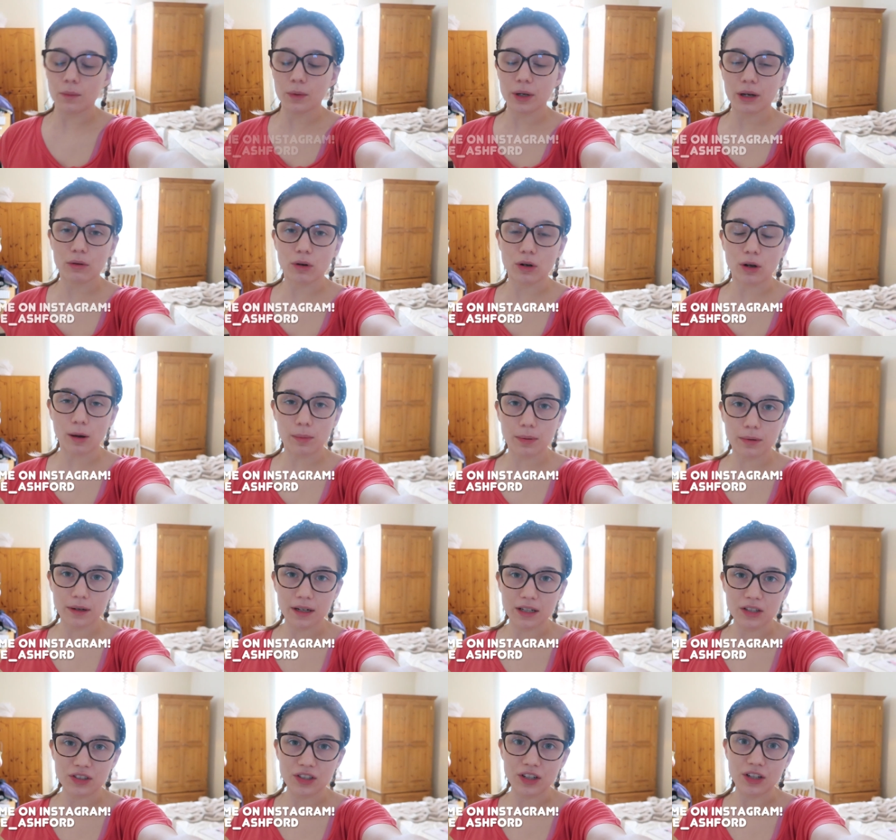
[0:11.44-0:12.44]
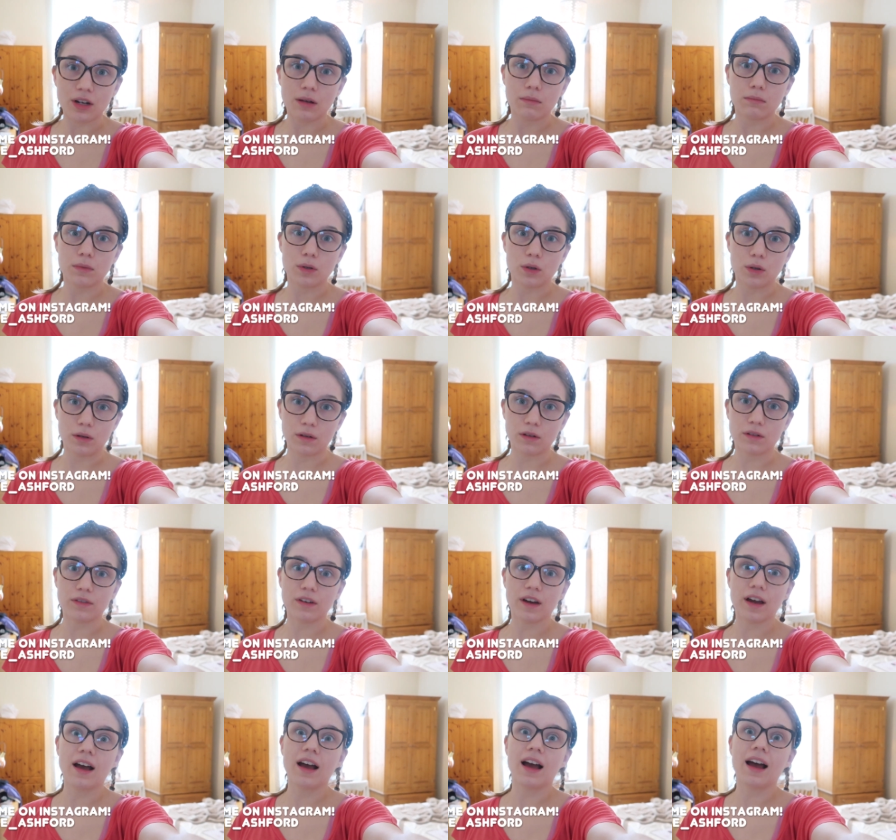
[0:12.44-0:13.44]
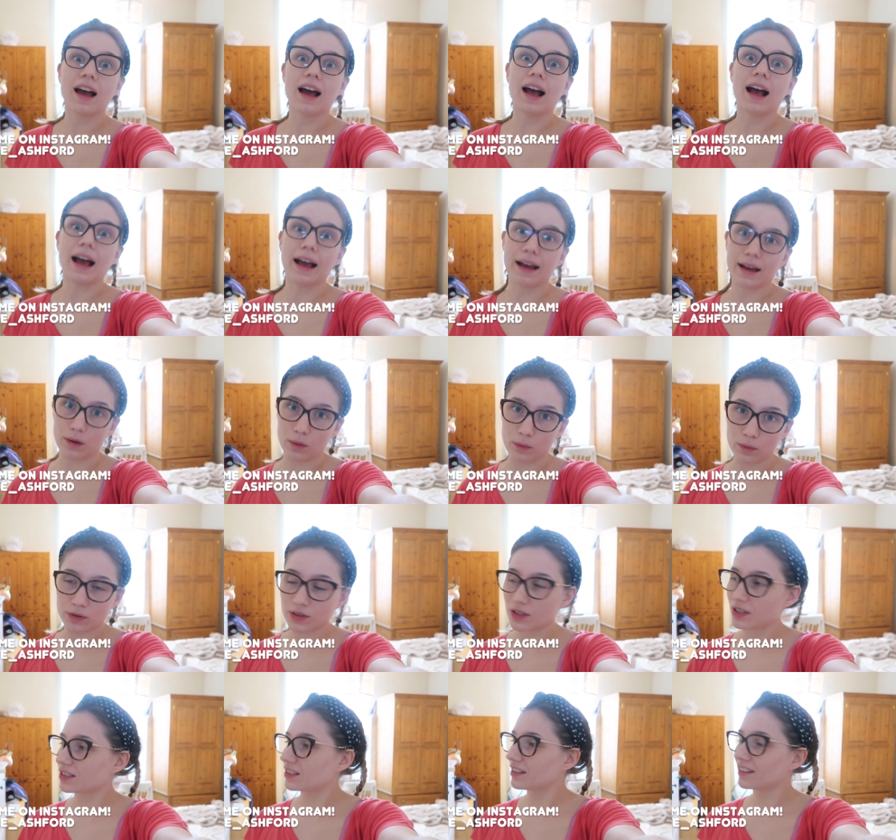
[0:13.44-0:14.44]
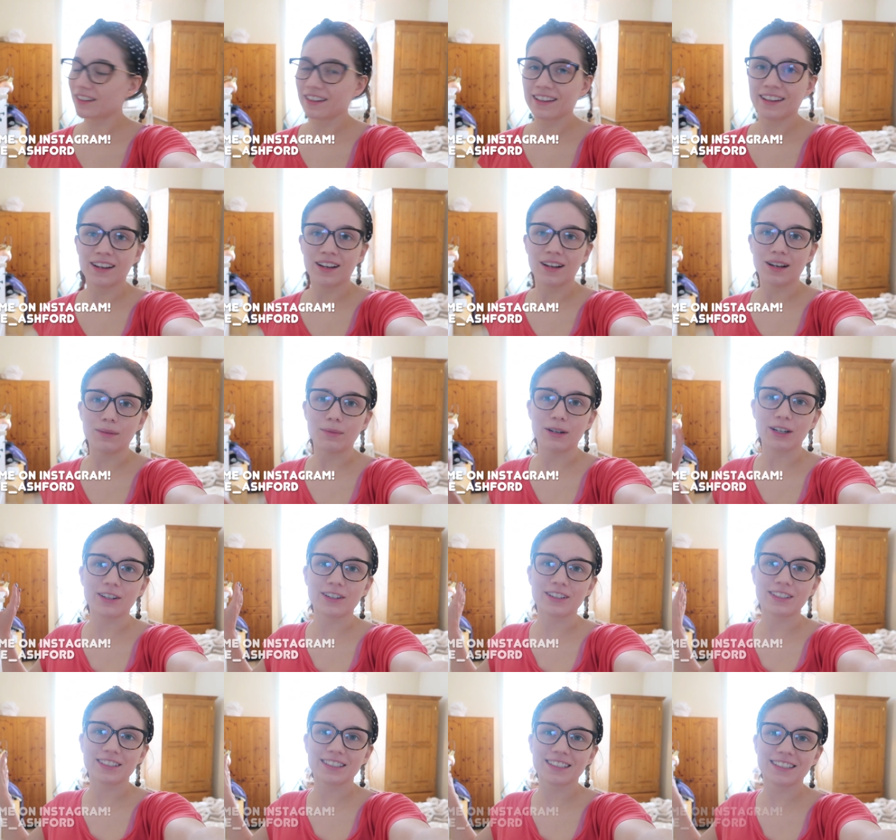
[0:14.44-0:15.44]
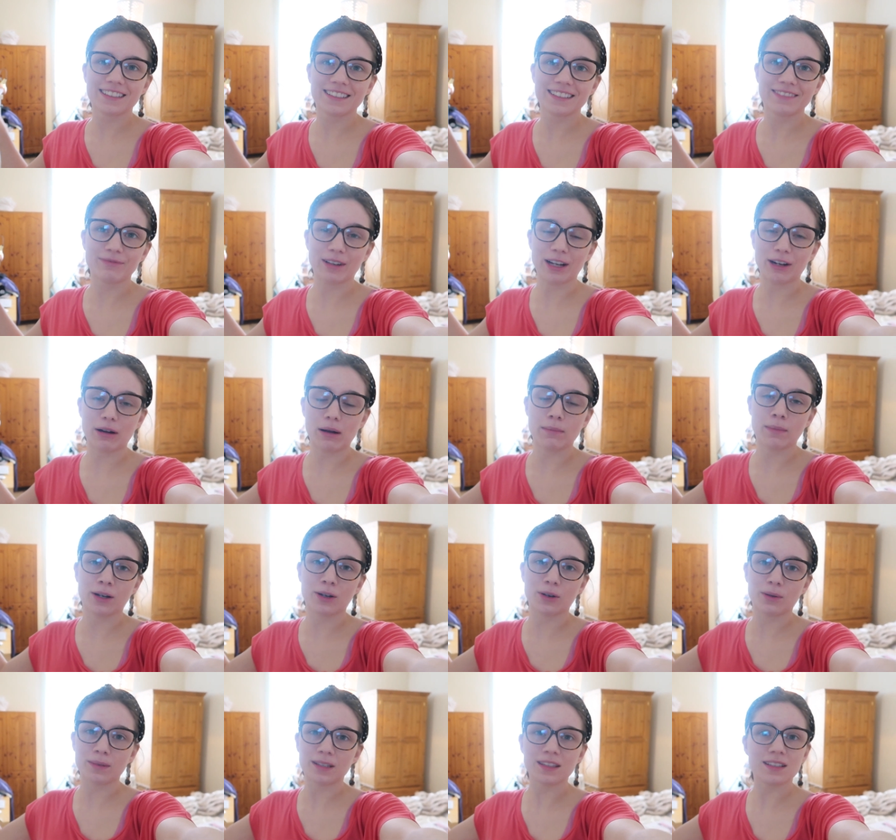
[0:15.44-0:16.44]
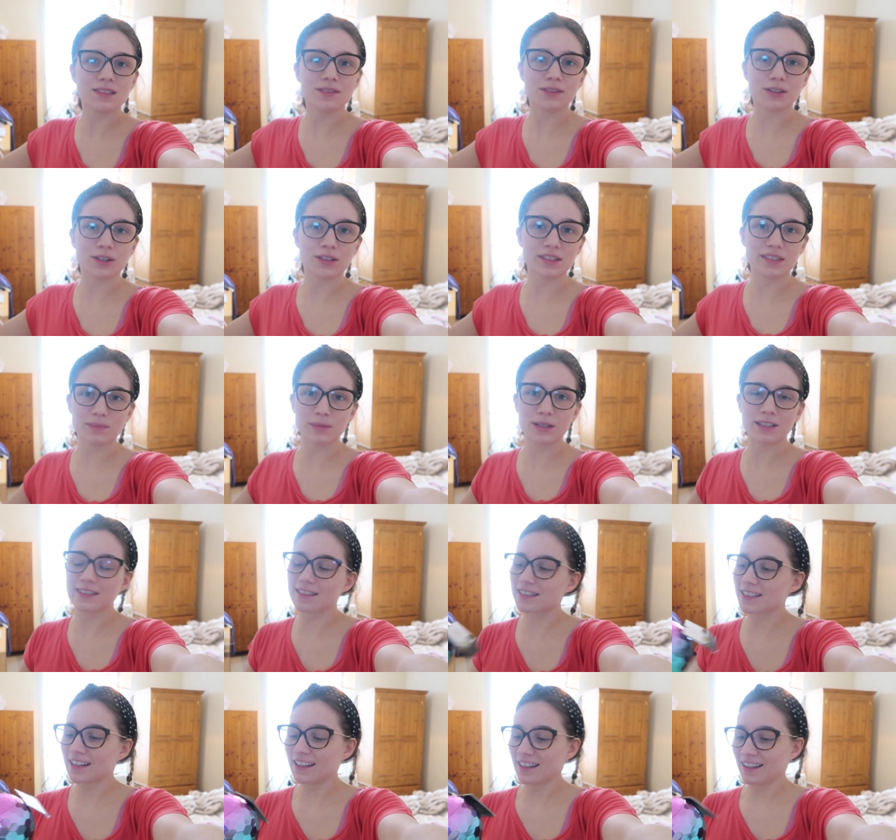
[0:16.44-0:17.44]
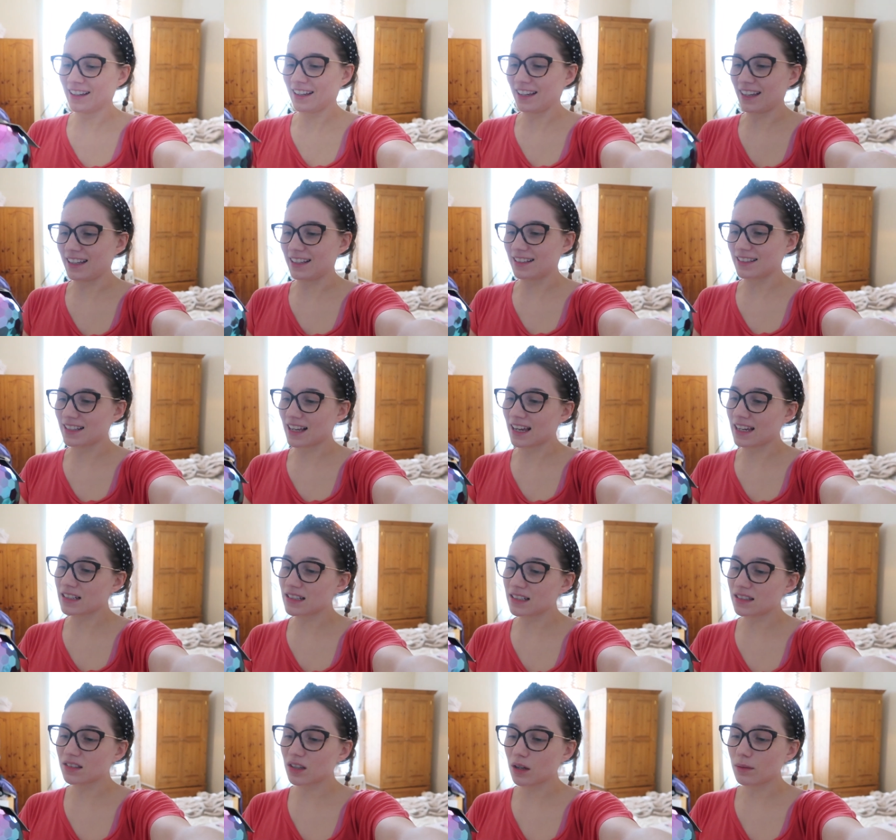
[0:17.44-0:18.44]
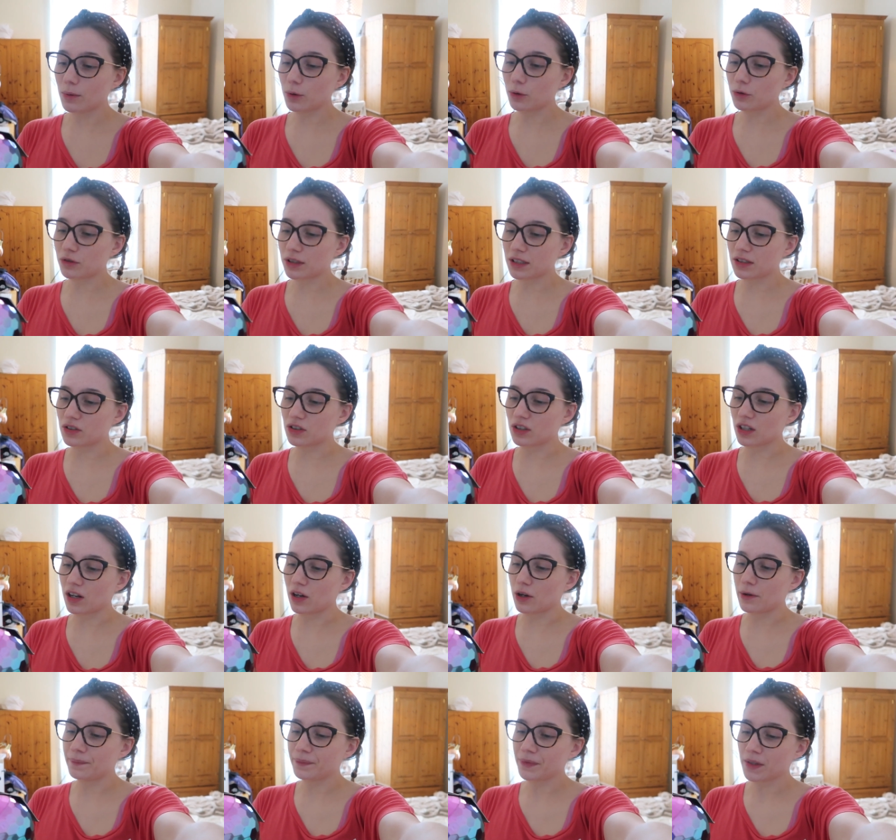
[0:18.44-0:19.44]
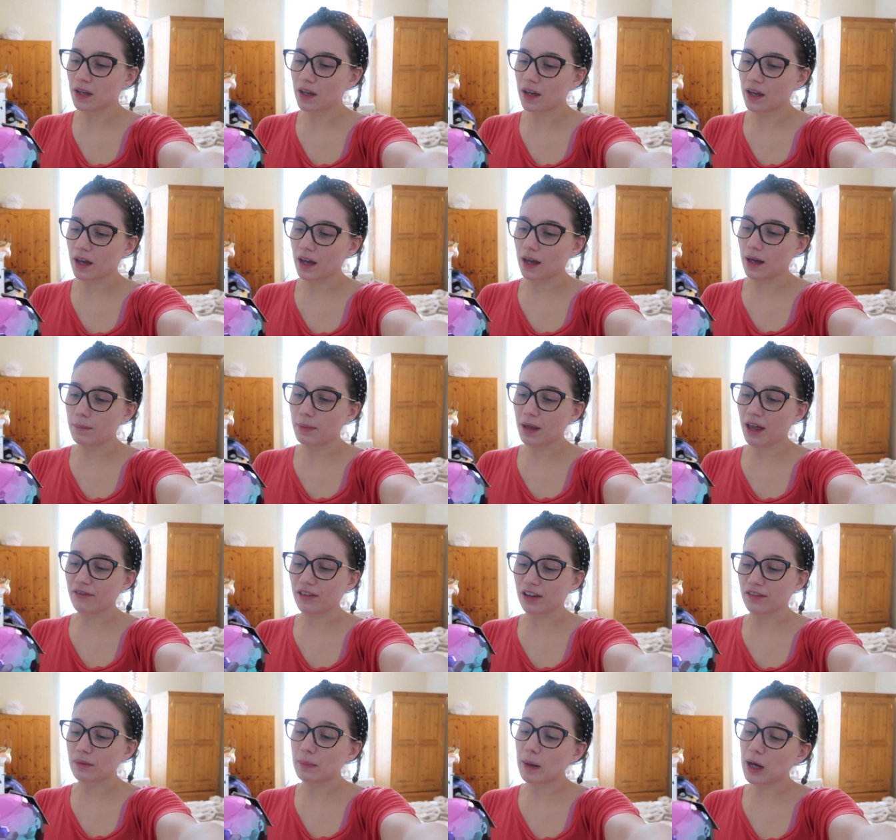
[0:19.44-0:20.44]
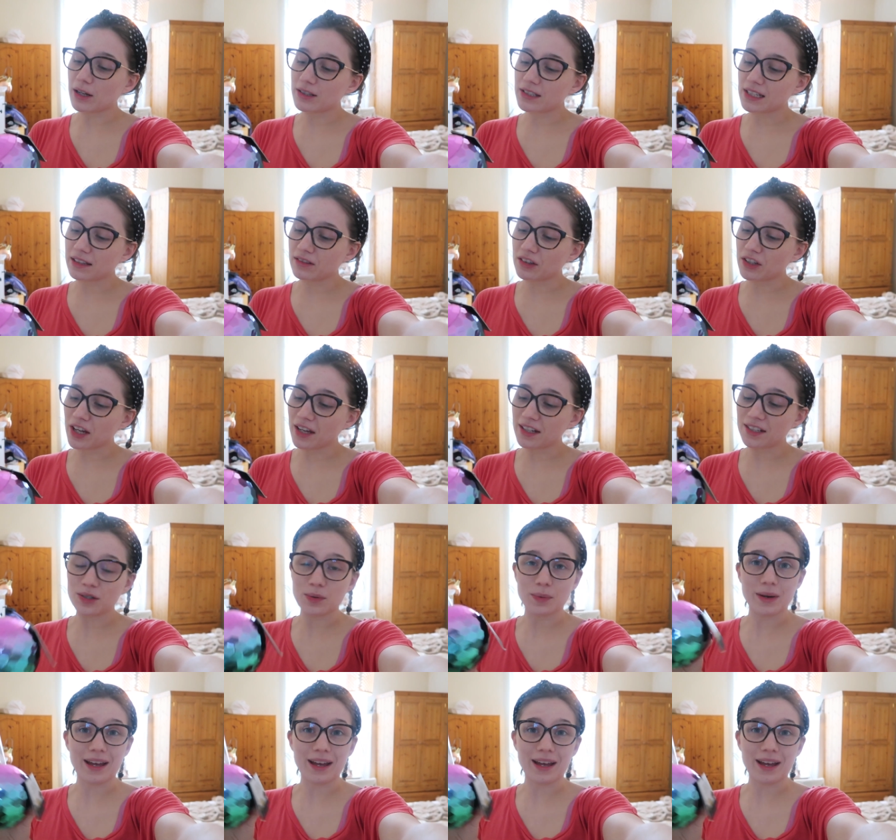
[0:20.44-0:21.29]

We are on Operation Move Out. Oh my gosh, my grandma got me this for Christmas. It's a disco ball drinks jar, perfect for partying the night